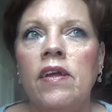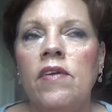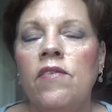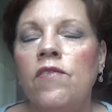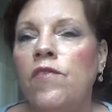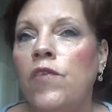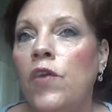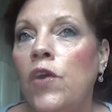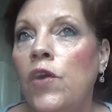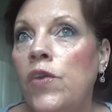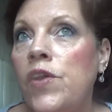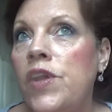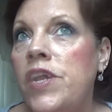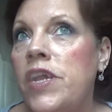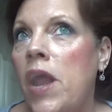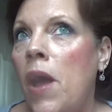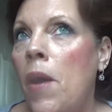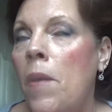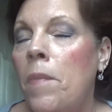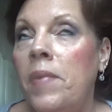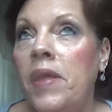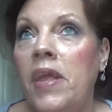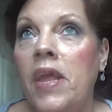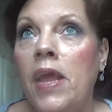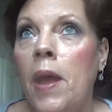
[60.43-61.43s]
First,
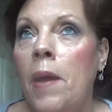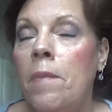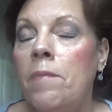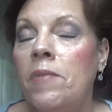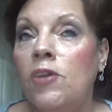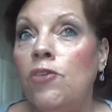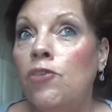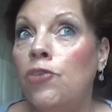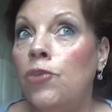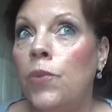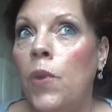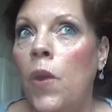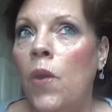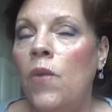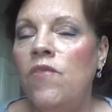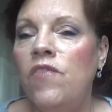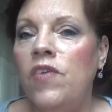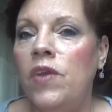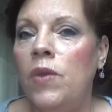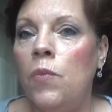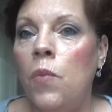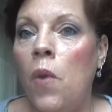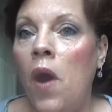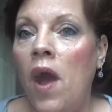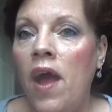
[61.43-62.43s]
I'll become a
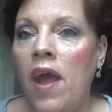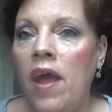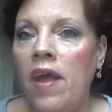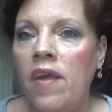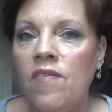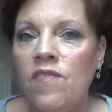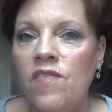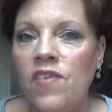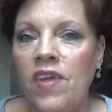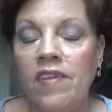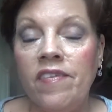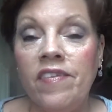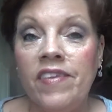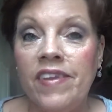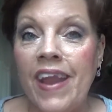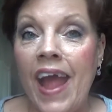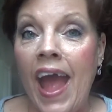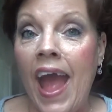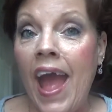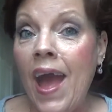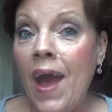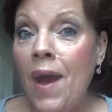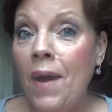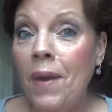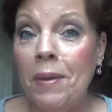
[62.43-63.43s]
trophy wife, and
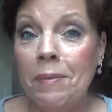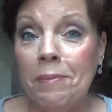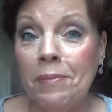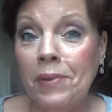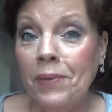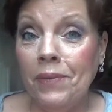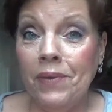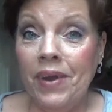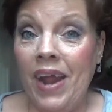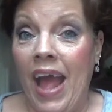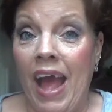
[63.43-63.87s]
now I'm gonna